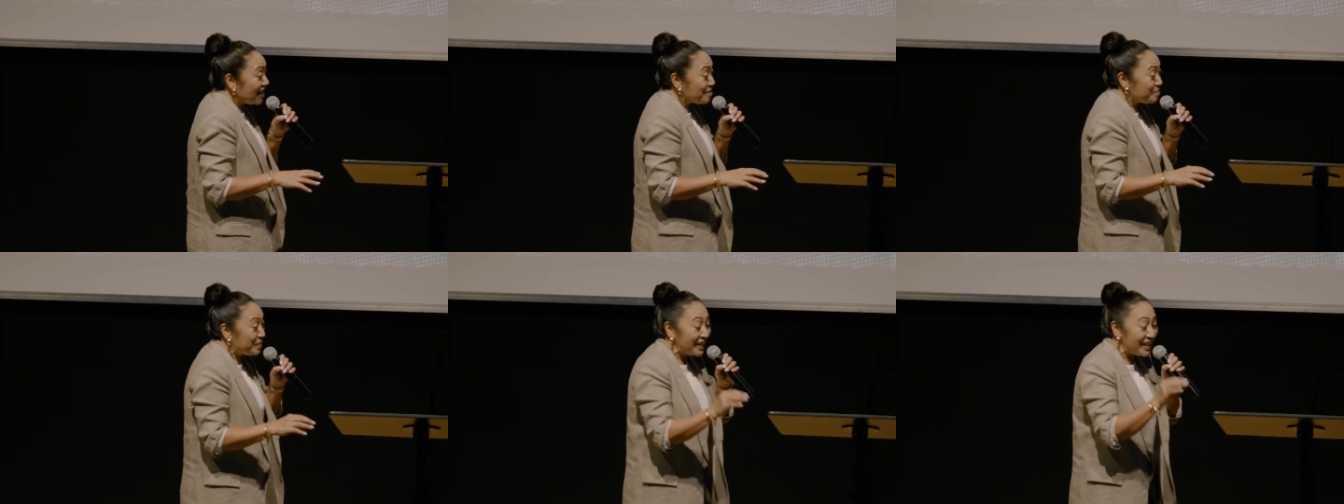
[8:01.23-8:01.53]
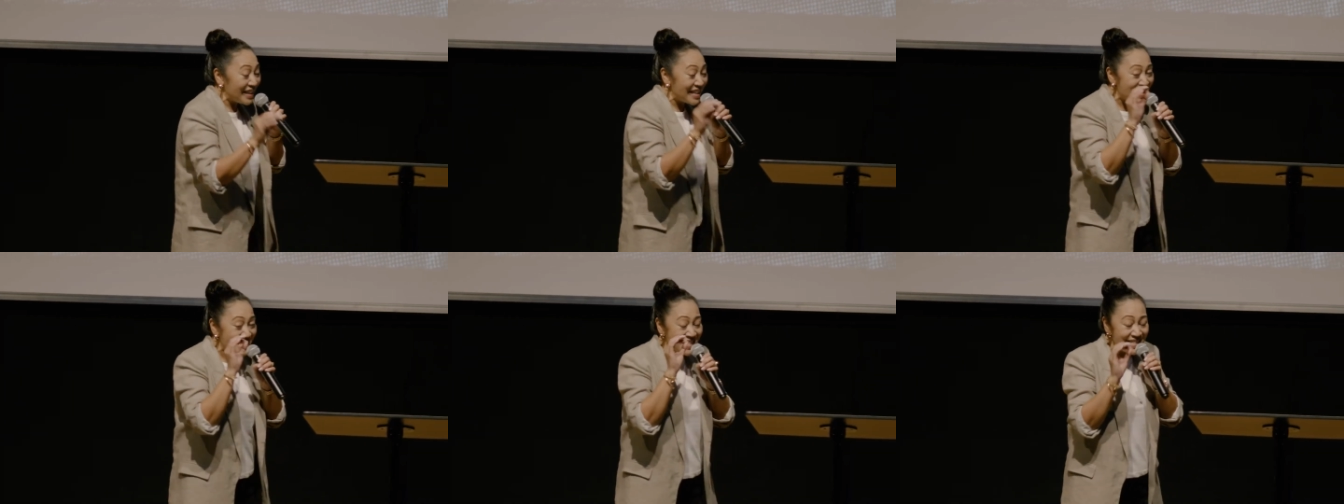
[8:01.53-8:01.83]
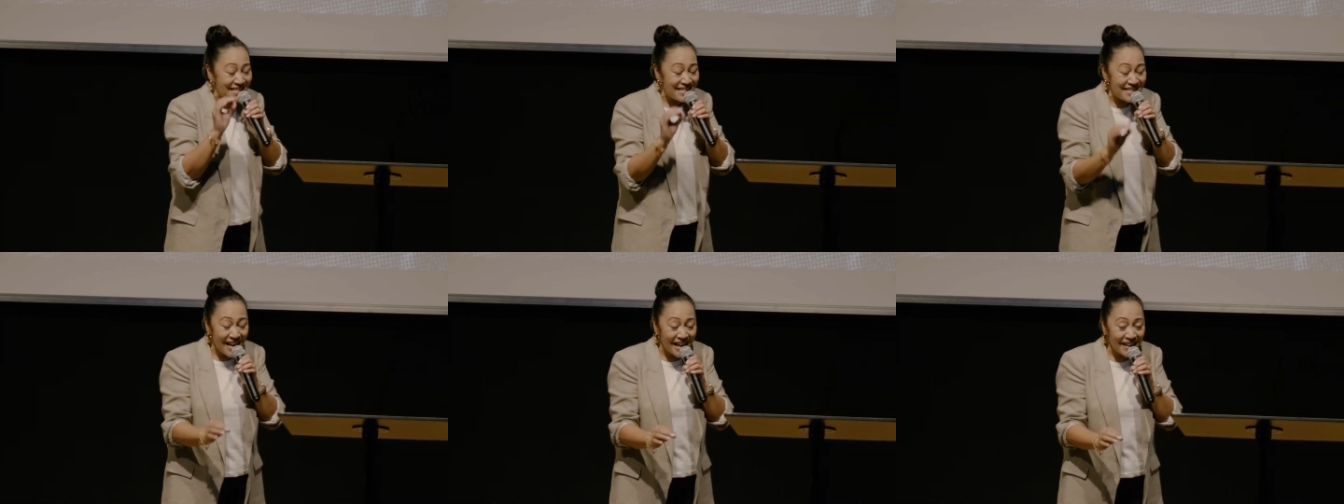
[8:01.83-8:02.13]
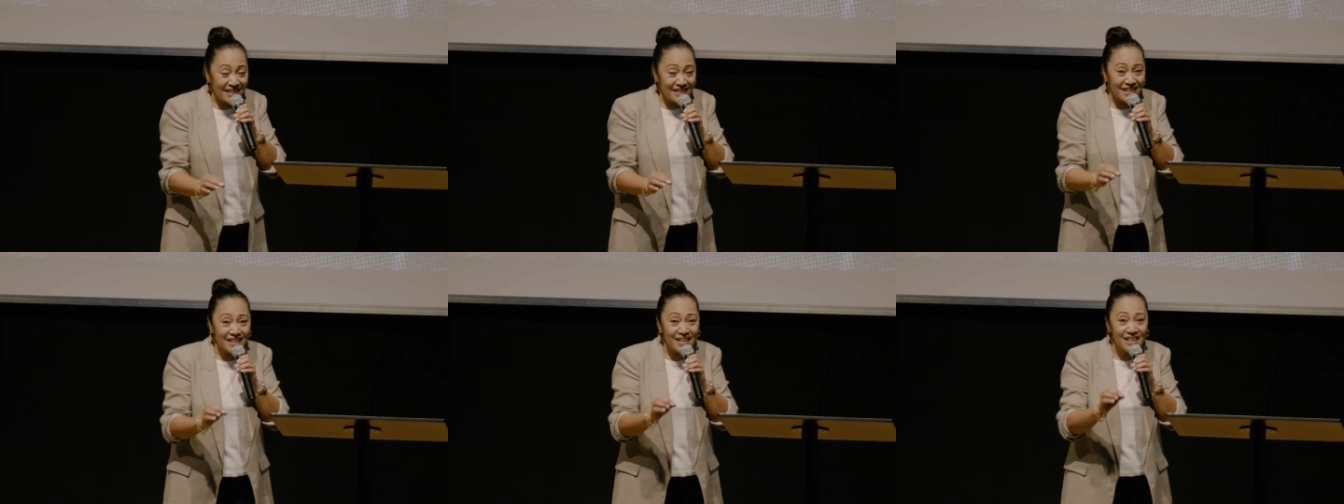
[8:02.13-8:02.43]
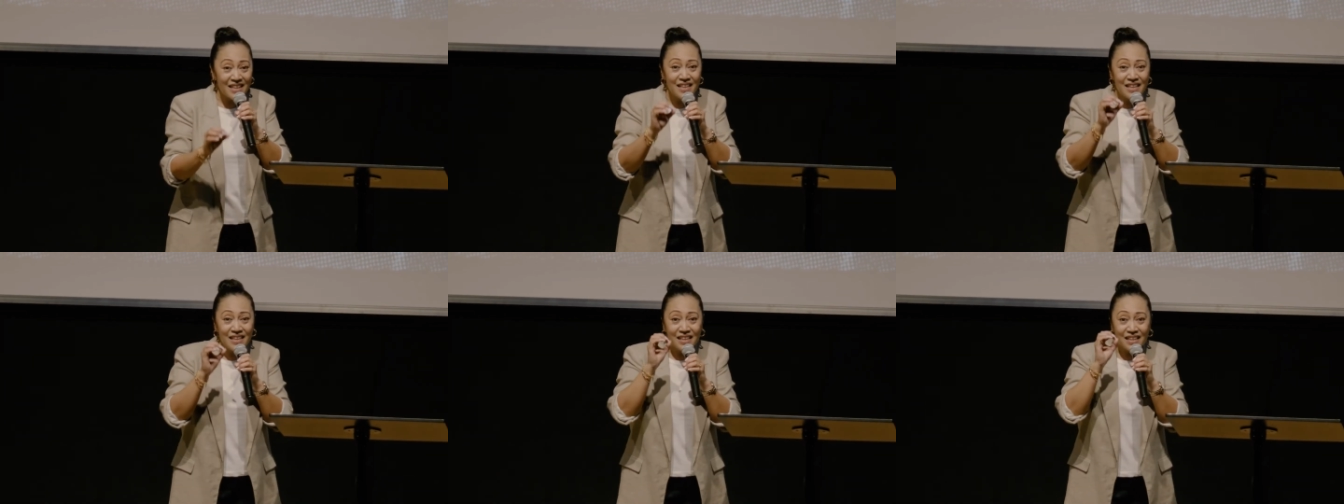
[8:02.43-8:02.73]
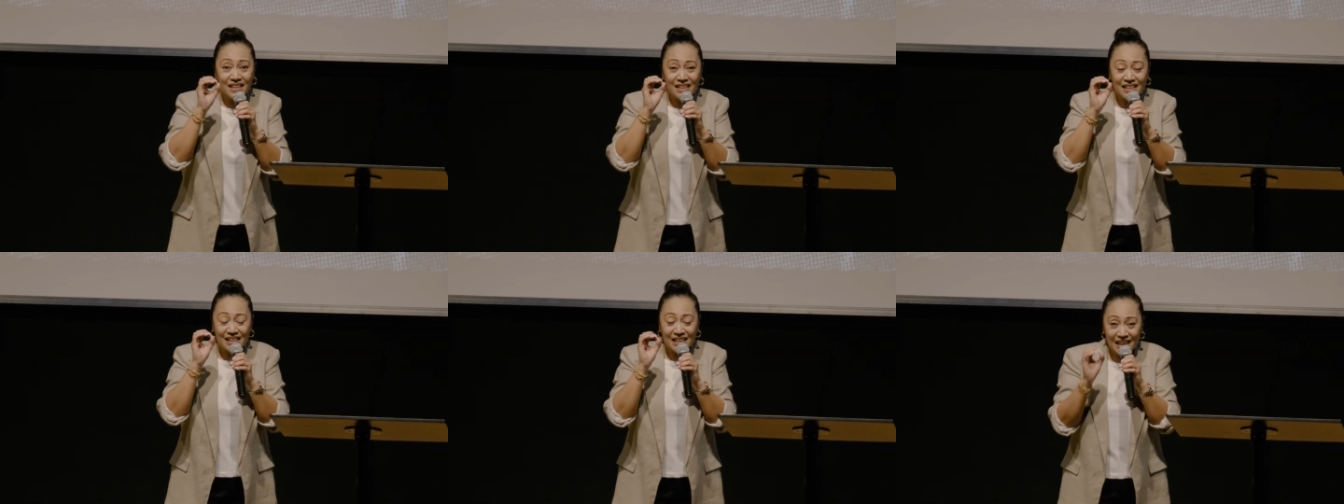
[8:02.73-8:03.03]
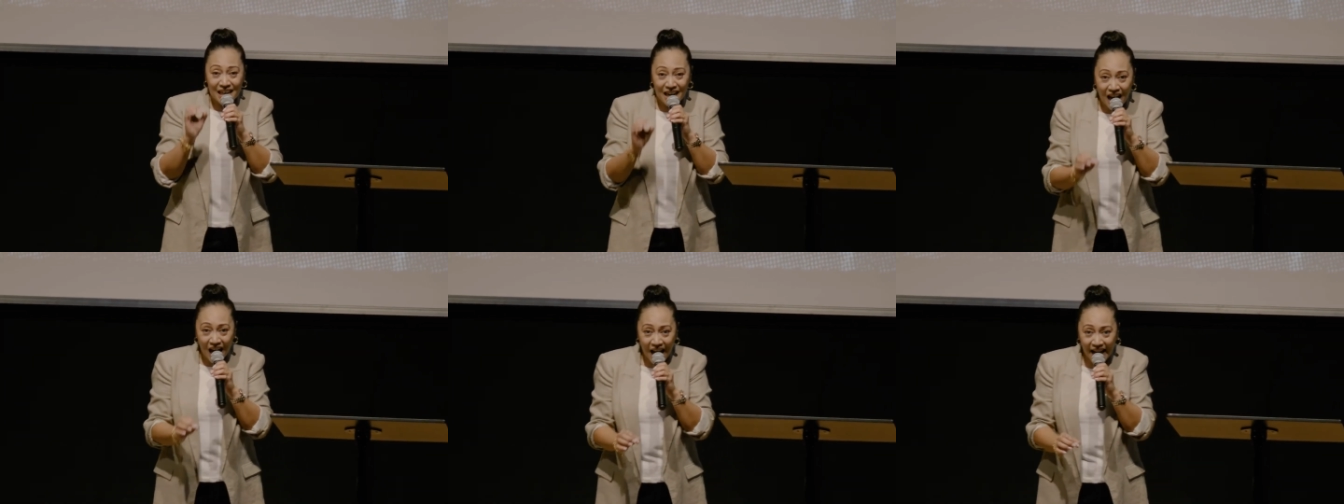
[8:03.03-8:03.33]
But there's nothing
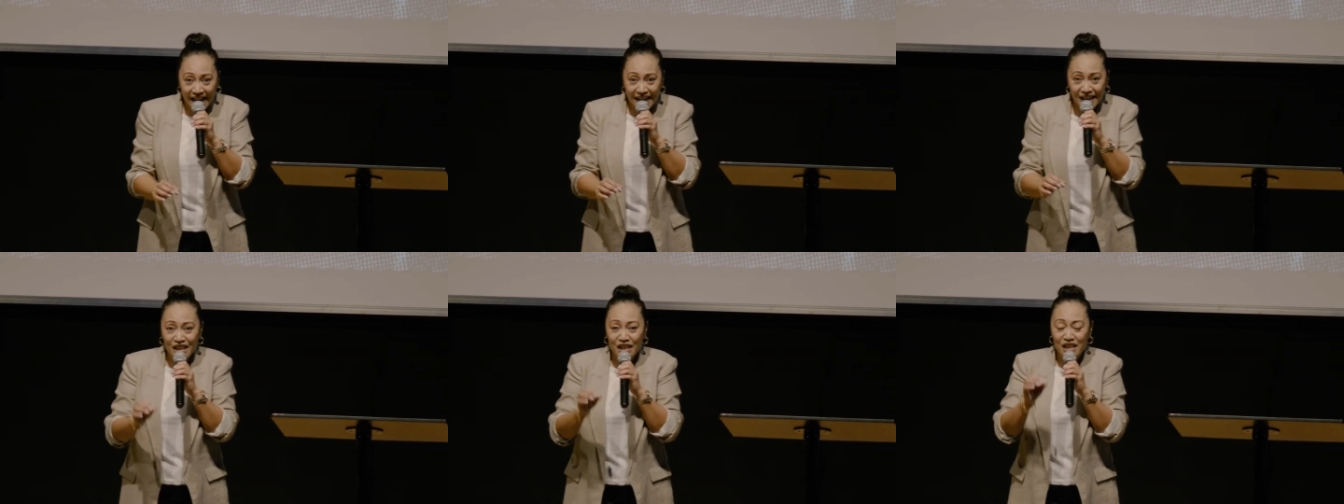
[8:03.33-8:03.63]
like